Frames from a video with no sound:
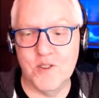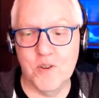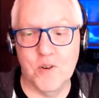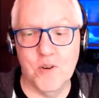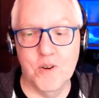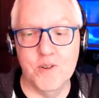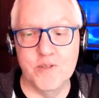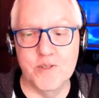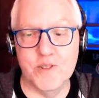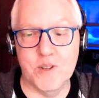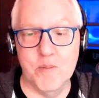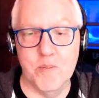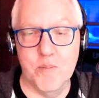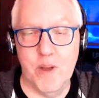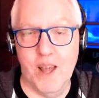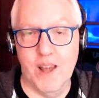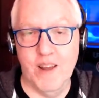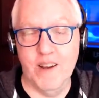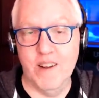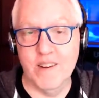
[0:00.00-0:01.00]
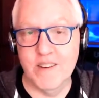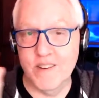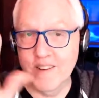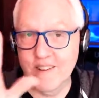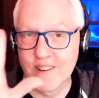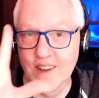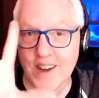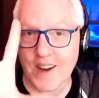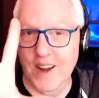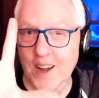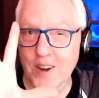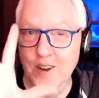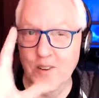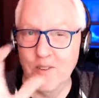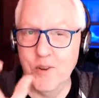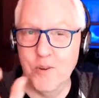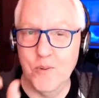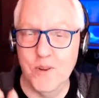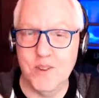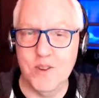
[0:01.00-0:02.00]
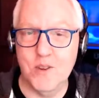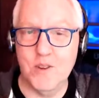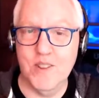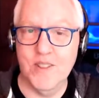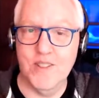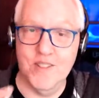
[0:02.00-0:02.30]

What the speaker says: cruise companion, and I don't know what